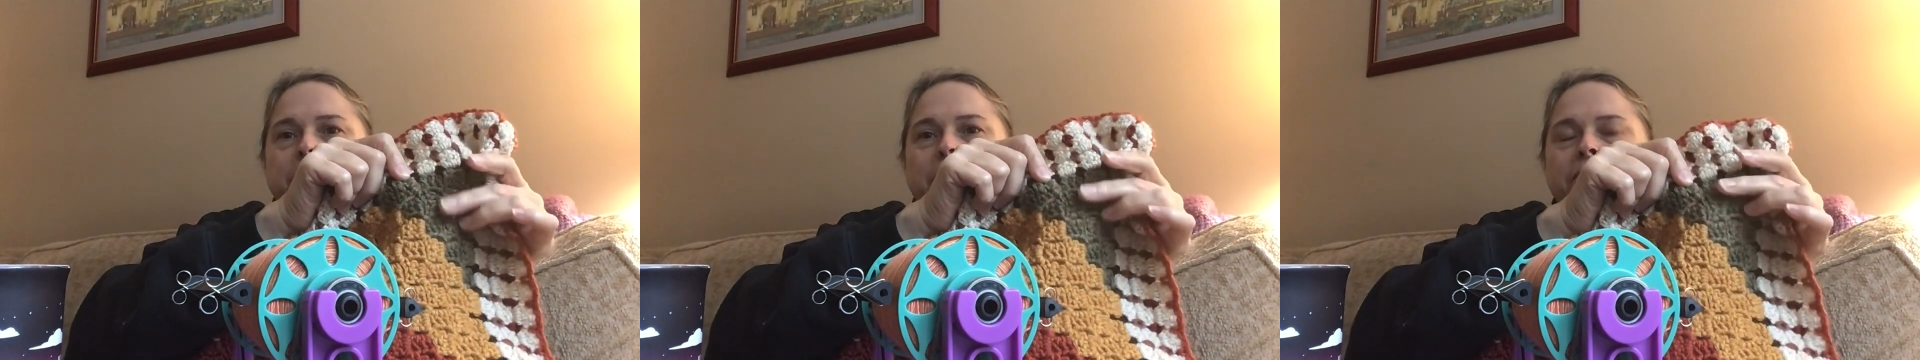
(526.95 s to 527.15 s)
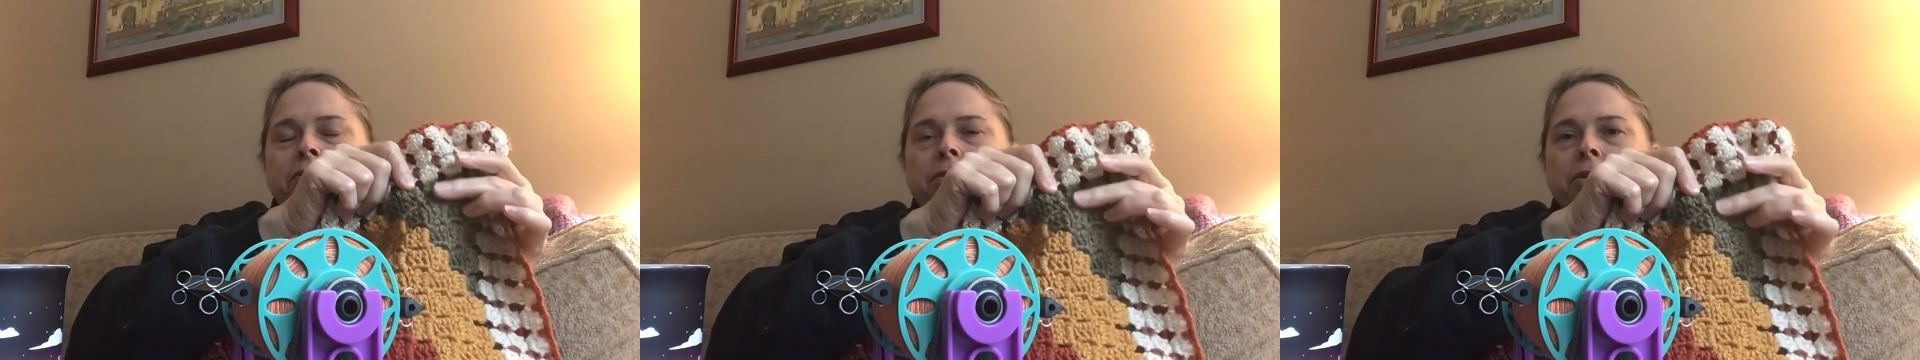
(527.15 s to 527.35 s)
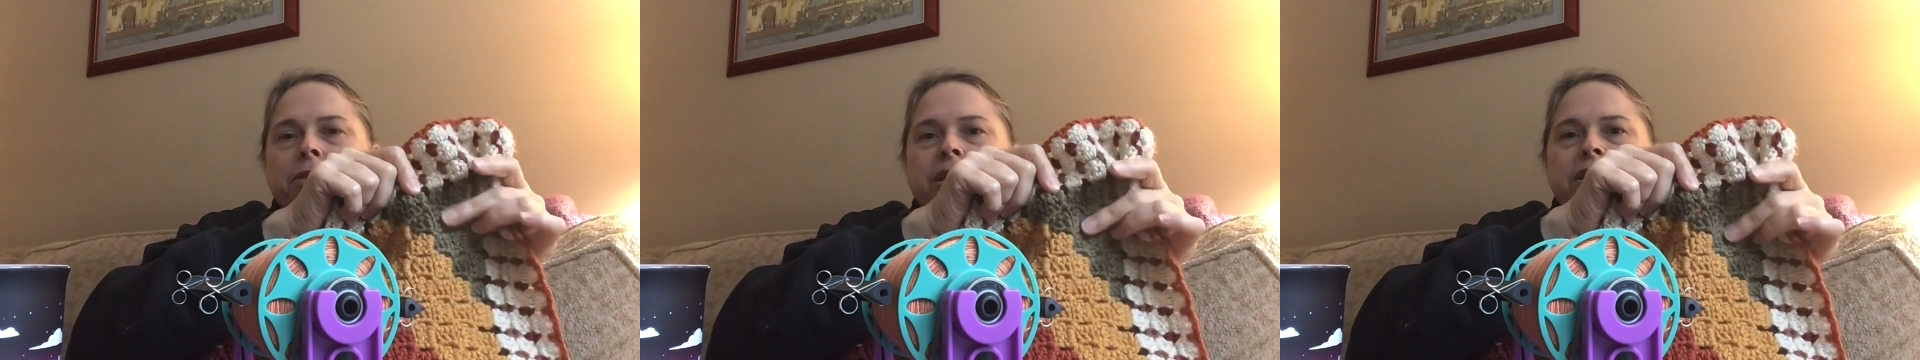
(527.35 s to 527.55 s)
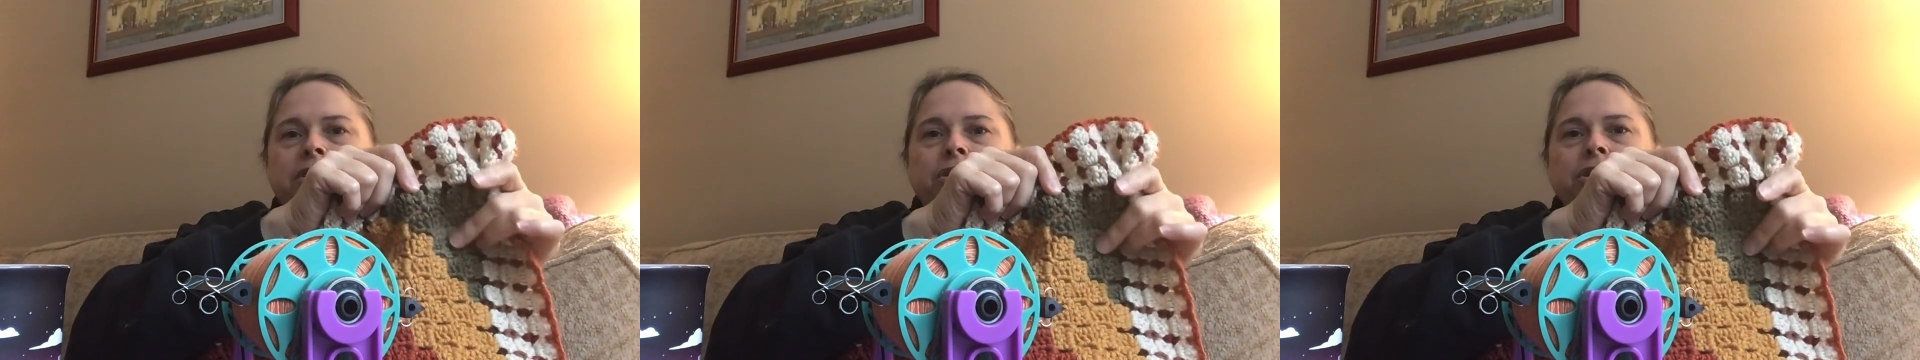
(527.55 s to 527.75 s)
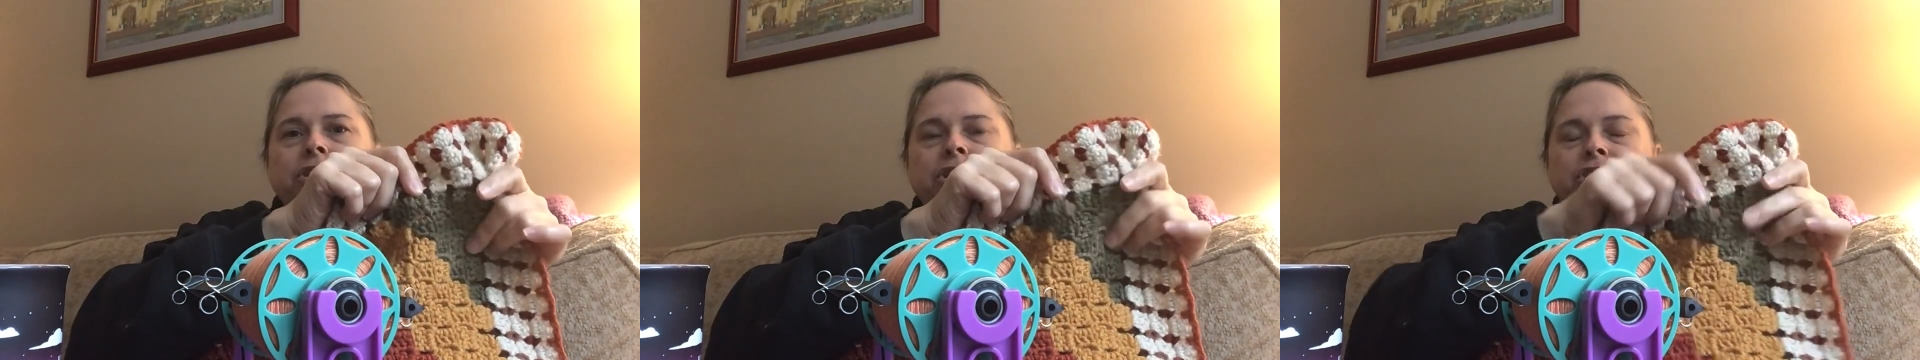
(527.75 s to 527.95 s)
before they
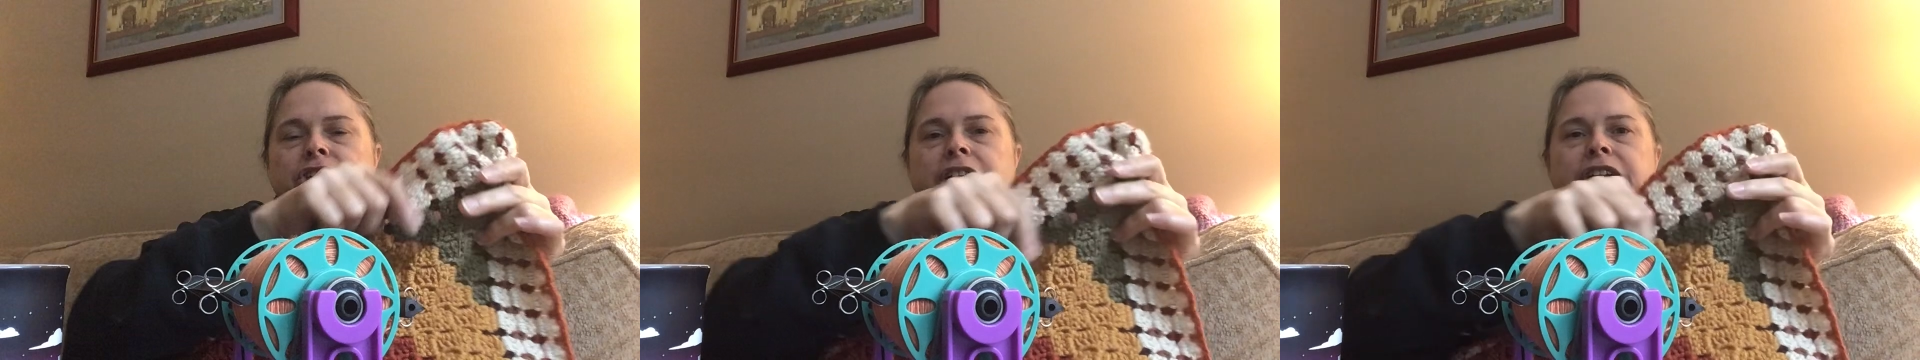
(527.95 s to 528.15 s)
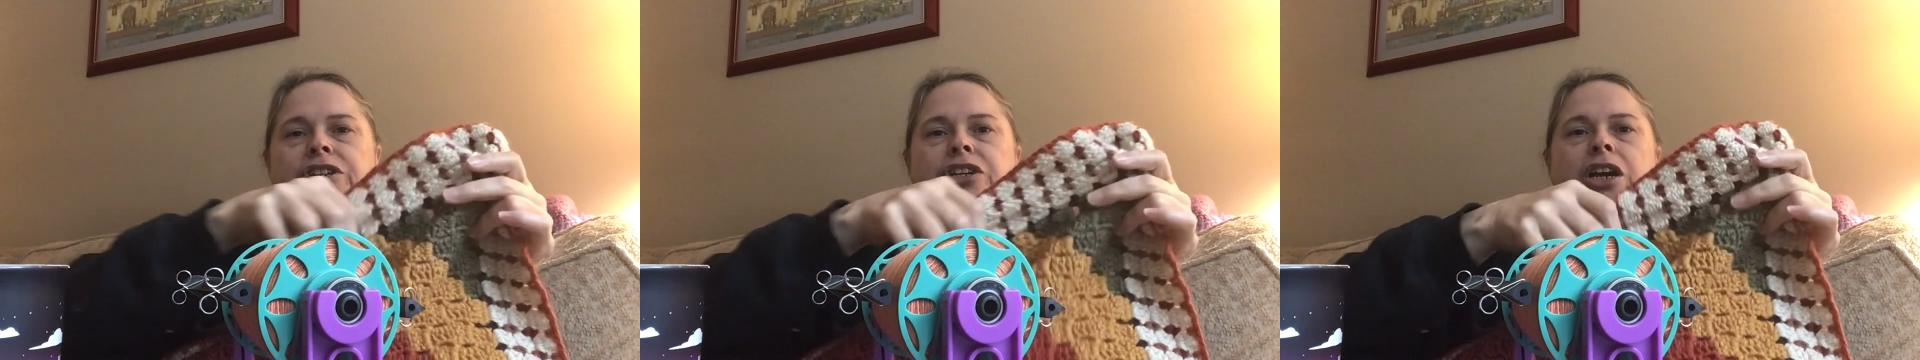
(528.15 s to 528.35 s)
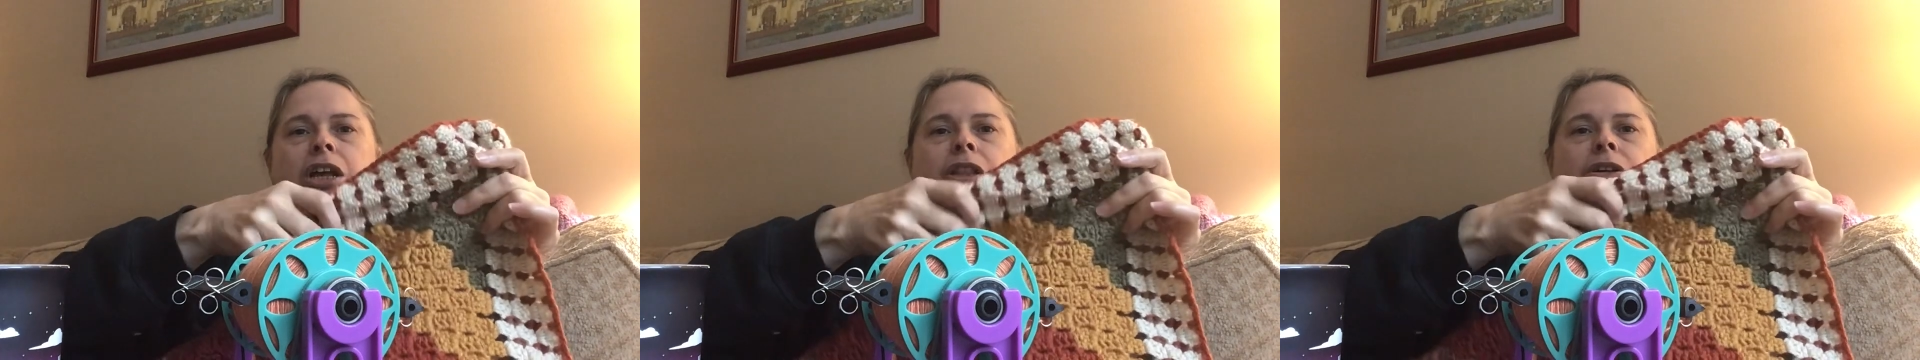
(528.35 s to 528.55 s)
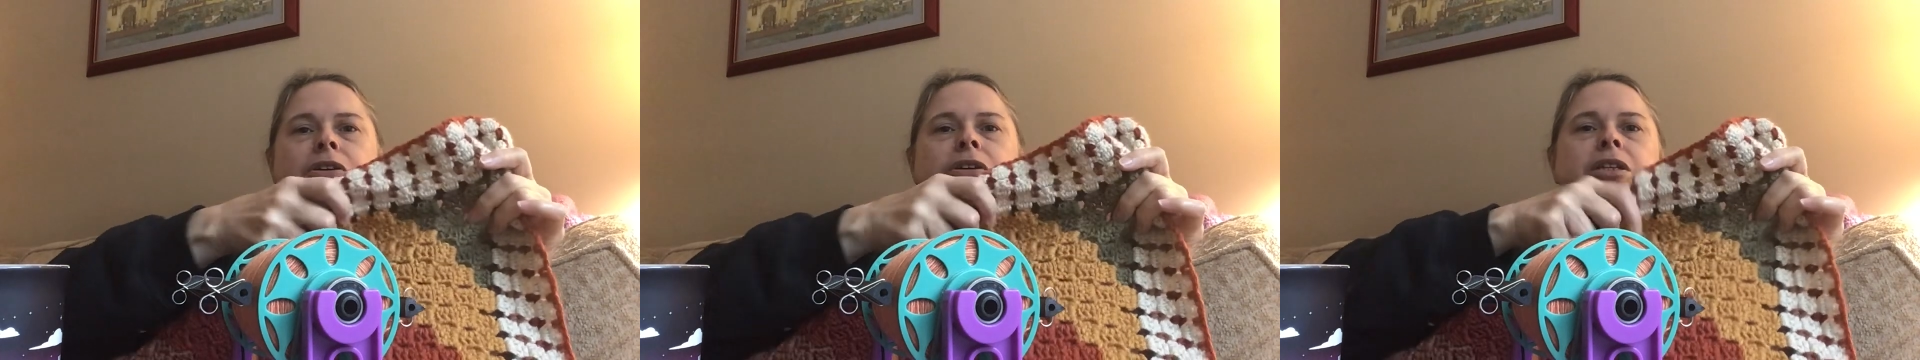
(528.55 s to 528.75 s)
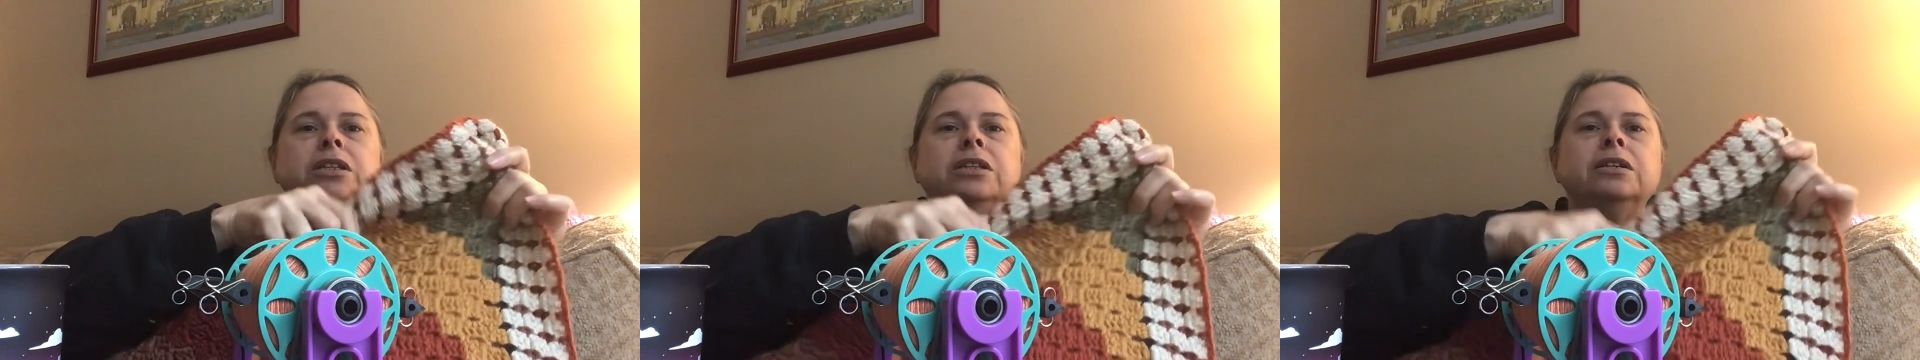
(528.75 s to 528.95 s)
start to change color
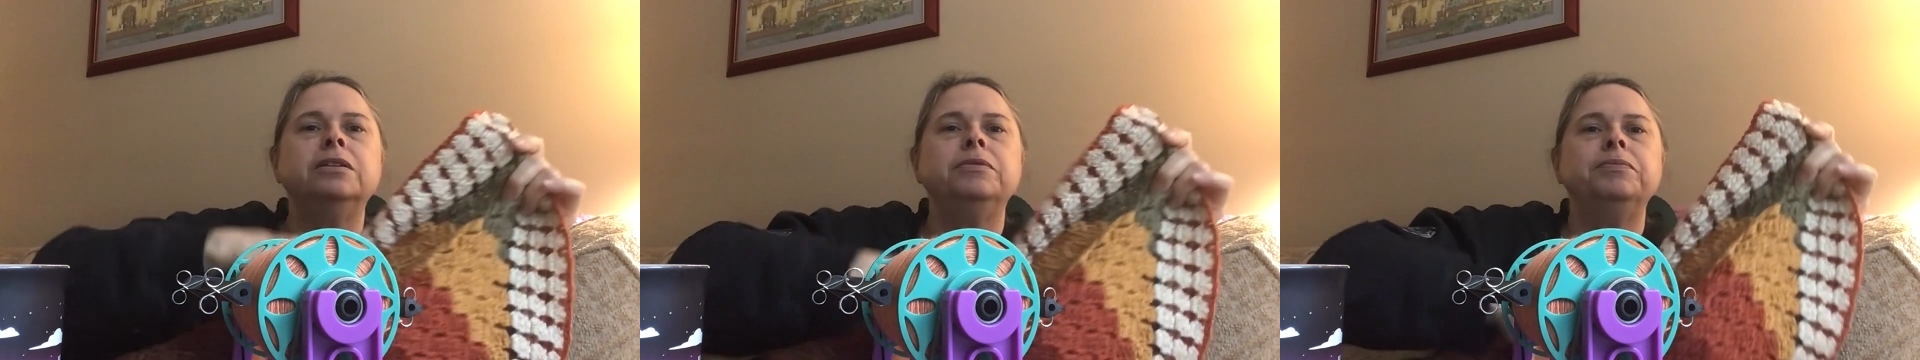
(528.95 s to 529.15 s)
in